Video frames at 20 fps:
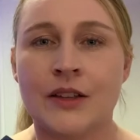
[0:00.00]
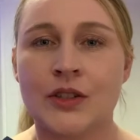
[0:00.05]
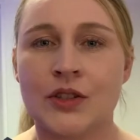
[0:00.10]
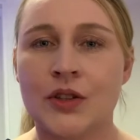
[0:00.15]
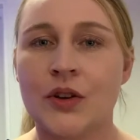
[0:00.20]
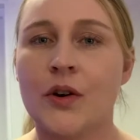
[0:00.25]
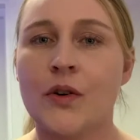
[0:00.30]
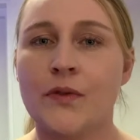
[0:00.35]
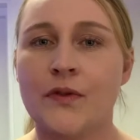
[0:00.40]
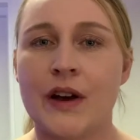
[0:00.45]

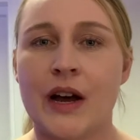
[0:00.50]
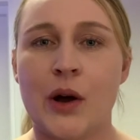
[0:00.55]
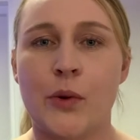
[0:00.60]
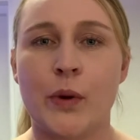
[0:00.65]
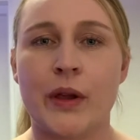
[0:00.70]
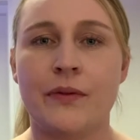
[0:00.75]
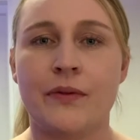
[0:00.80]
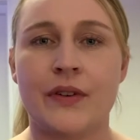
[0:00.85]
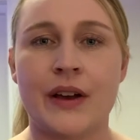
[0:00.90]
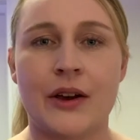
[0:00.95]
So far,
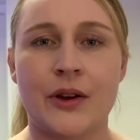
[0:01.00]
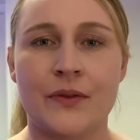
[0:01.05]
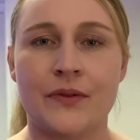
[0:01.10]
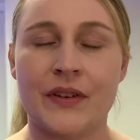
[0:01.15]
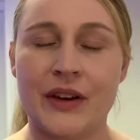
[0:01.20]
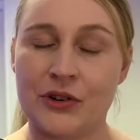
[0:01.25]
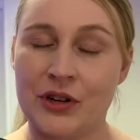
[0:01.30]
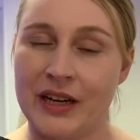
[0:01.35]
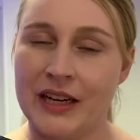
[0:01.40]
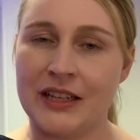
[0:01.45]
we found
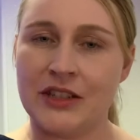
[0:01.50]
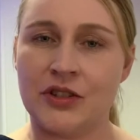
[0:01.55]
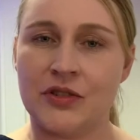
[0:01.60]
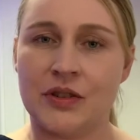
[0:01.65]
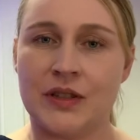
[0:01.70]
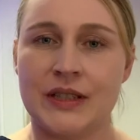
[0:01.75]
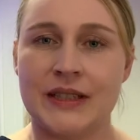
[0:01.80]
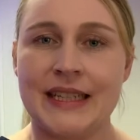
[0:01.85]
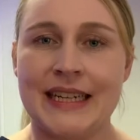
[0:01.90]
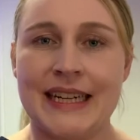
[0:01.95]
very
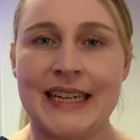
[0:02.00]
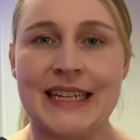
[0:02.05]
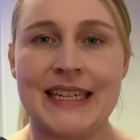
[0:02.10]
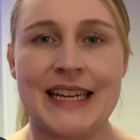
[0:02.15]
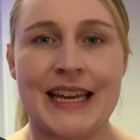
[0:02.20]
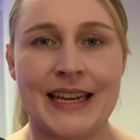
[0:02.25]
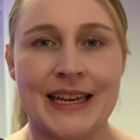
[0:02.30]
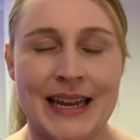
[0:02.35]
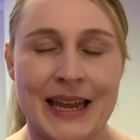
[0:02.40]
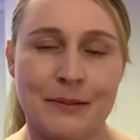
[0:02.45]
interesting
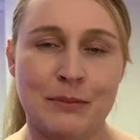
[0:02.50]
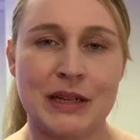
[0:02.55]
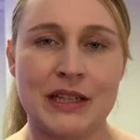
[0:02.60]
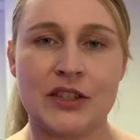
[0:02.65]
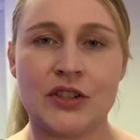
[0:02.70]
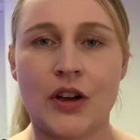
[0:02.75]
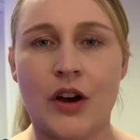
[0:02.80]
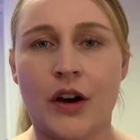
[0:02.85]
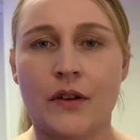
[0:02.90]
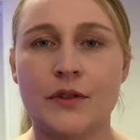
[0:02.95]

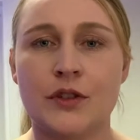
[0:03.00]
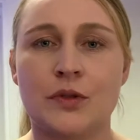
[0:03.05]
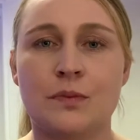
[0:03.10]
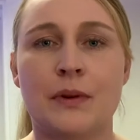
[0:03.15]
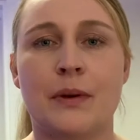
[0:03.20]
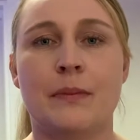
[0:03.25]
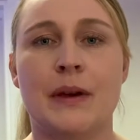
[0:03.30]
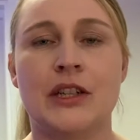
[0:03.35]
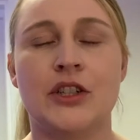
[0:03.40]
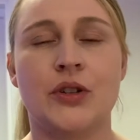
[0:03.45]
dynamics of
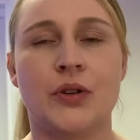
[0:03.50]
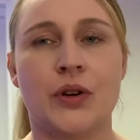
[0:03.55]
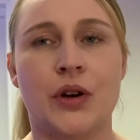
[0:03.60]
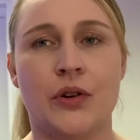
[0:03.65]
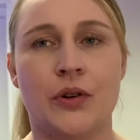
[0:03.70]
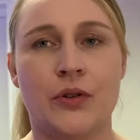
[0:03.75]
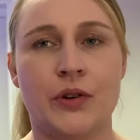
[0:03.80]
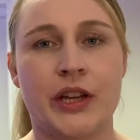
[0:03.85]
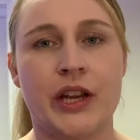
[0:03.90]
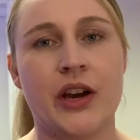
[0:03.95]

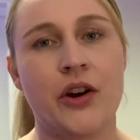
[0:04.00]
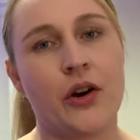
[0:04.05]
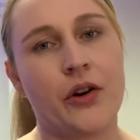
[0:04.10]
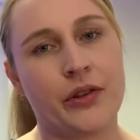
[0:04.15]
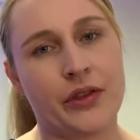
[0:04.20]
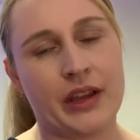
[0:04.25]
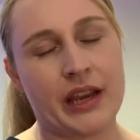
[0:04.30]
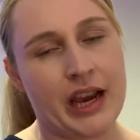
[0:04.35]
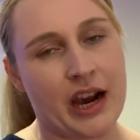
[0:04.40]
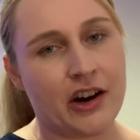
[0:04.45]
spermatogonia
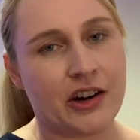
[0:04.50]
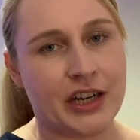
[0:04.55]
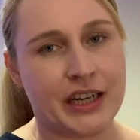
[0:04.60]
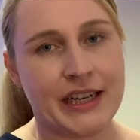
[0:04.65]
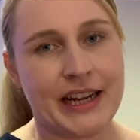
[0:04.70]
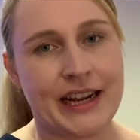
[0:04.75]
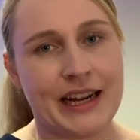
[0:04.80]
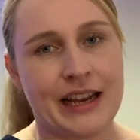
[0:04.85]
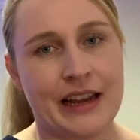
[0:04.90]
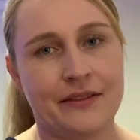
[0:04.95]
on the
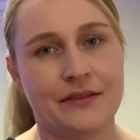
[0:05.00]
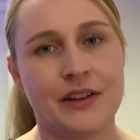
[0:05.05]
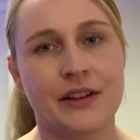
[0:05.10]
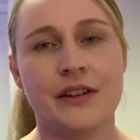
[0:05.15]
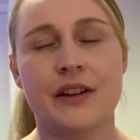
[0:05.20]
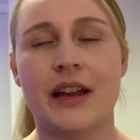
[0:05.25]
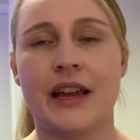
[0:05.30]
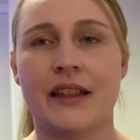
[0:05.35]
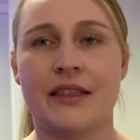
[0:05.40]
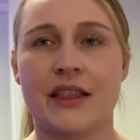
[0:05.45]
RNA
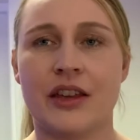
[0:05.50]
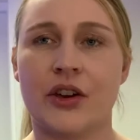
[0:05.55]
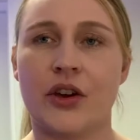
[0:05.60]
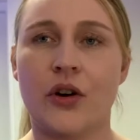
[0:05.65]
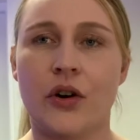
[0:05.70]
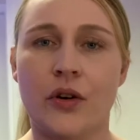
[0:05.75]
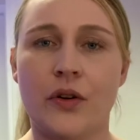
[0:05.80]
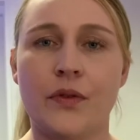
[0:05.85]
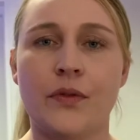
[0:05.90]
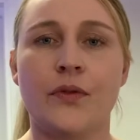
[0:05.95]
level, and the
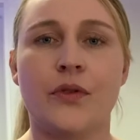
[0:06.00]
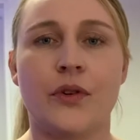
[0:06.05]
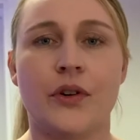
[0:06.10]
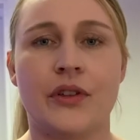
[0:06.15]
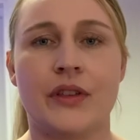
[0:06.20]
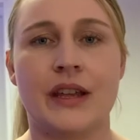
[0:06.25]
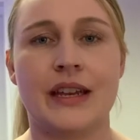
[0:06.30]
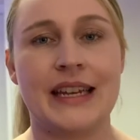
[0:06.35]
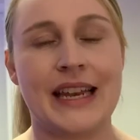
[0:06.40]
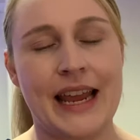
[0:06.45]
goal
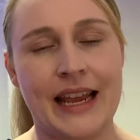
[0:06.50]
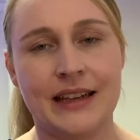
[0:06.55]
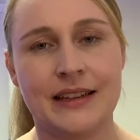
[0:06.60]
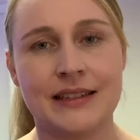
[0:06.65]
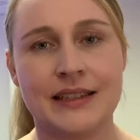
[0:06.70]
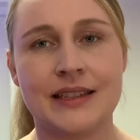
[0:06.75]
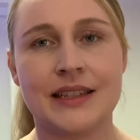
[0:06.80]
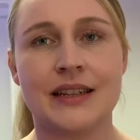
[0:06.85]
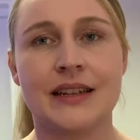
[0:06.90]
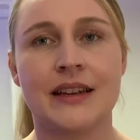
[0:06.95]
for the
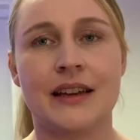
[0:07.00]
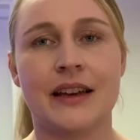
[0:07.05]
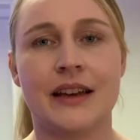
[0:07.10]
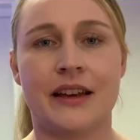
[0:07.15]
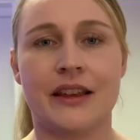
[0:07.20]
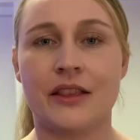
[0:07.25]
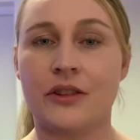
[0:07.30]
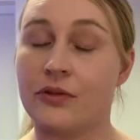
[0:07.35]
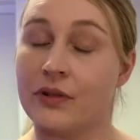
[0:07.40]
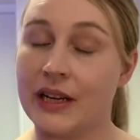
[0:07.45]
next
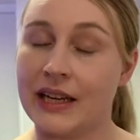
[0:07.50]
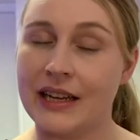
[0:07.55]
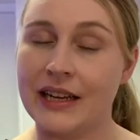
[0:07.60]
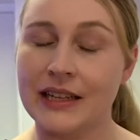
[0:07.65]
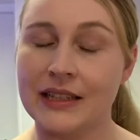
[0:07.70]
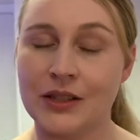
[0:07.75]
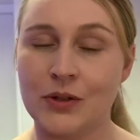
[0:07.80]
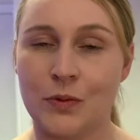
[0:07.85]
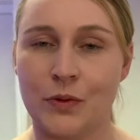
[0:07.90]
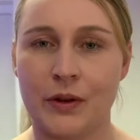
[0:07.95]
uh, three
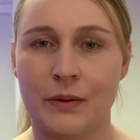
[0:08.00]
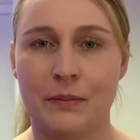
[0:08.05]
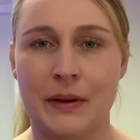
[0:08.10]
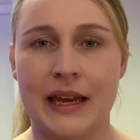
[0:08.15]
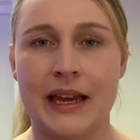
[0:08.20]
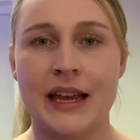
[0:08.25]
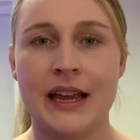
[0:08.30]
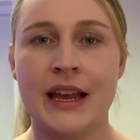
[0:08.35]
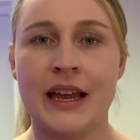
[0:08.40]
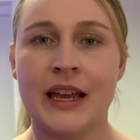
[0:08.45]
years will
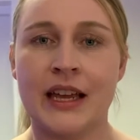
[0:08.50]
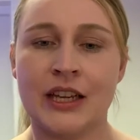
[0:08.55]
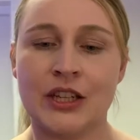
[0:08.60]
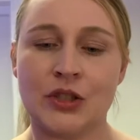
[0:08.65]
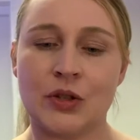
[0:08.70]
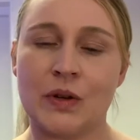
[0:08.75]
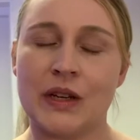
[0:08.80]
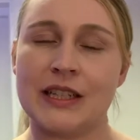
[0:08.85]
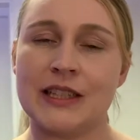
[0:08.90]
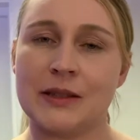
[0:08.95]
be
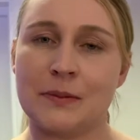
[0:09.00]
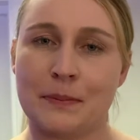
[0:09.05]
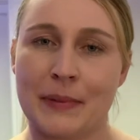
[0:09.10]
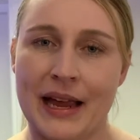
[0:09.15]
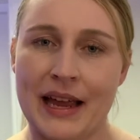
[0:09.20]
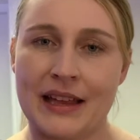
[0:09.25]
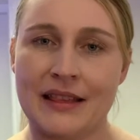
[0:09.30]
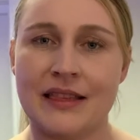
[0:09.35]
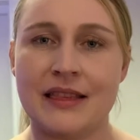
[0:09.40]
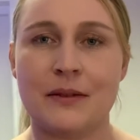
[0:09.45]
to
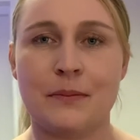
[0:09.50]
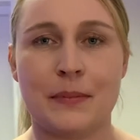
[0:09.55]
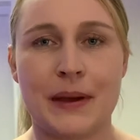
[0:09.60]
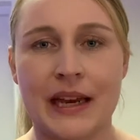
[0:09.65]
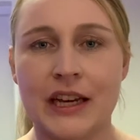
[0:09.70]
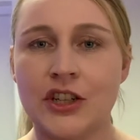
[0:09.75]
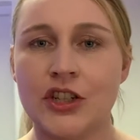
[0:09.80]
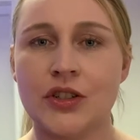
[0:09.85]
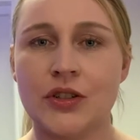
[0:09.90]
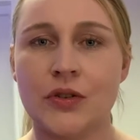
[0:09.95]
expand the
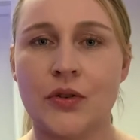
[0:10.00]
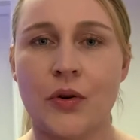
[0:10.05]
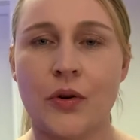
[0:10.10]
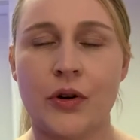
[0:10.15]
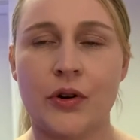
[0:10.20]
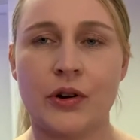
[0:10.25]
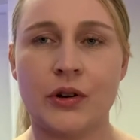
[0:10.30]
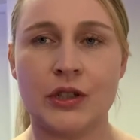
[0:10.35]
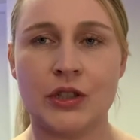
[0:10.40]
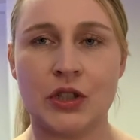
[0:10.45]
patient
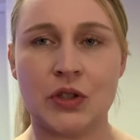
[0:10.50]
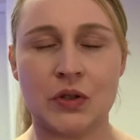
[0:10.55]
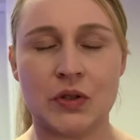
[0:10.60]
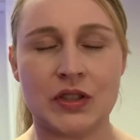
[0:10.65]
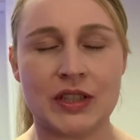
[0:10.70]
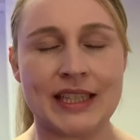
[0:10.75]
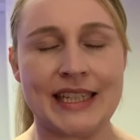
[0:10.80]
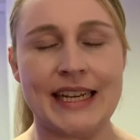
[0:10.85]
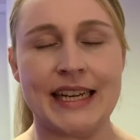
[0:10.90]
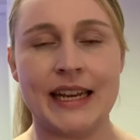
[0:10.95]
cohort to
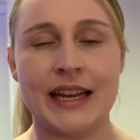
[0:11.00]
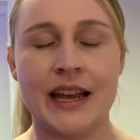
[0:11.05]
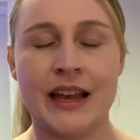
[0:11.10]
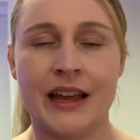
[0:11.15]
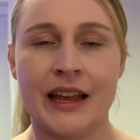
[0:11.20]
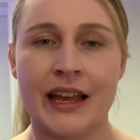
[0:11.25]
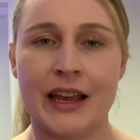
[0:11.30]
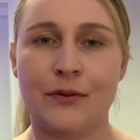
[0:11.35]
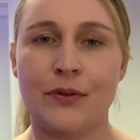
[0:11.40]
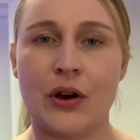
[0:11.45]
see
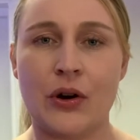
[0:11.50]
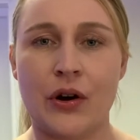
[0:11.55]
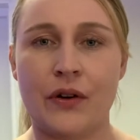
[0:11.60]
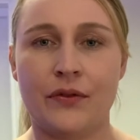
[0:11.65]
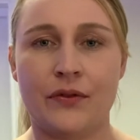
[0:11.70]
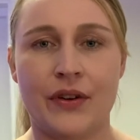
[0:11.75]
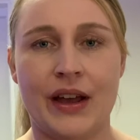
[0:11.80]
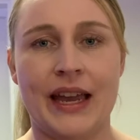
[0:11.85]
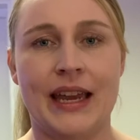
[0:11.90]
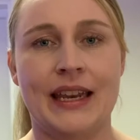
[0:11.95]
if our
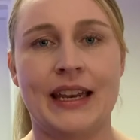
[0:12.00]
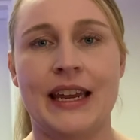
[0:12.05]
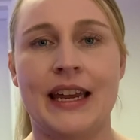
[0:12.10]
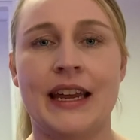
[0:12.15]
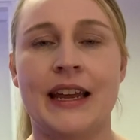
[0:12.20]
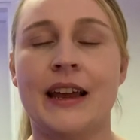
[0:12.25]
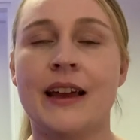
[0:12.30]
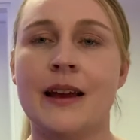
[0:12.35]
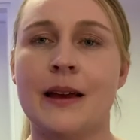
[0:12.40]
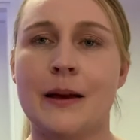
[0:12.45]

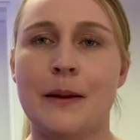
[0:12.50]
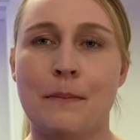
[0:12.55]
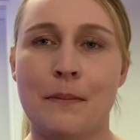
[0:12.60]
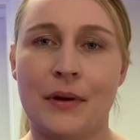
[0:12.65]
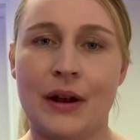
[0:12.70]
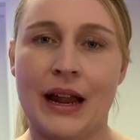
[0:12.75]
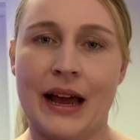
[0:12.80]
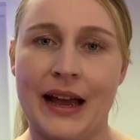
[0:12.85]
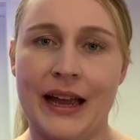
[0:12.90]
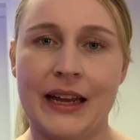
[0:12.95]
finding
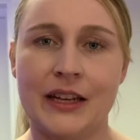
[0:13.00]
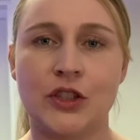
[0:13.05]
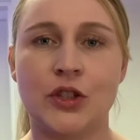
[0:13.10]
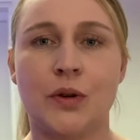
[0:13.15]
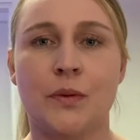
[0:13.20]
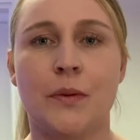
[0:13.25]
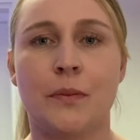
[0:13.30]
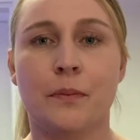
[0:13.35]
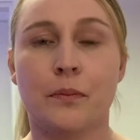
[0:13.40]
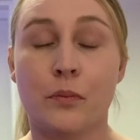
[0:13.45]
apply
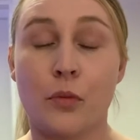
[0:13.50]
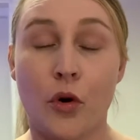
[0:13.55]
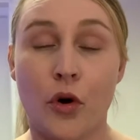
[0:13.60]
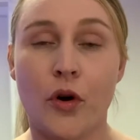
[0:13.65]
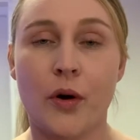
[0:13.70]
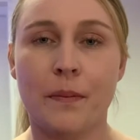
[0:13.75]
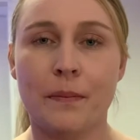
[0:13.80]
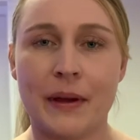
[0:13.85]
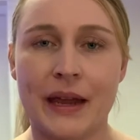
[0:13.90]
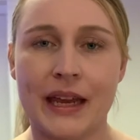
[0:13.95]
to
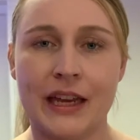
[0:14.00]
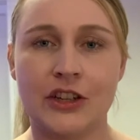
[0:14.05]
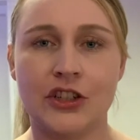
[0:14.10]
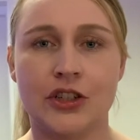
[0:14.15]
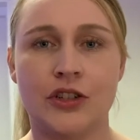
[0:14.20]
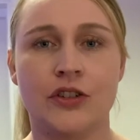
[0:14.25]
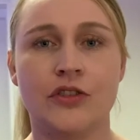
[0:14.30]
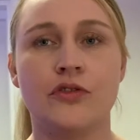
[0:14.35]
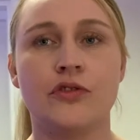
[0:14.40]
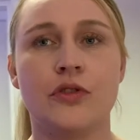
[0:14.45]
more
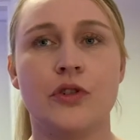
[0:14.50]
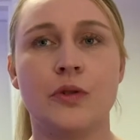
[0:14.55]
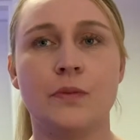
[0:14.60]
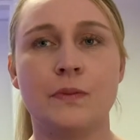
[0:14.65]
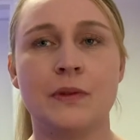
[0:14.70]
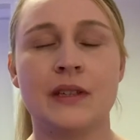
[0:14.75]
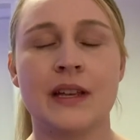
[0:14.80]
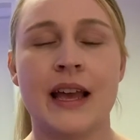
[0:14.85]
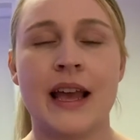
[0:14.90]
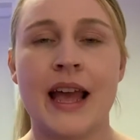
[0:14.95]
patient
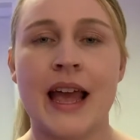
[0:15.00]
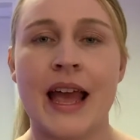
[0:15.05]
groups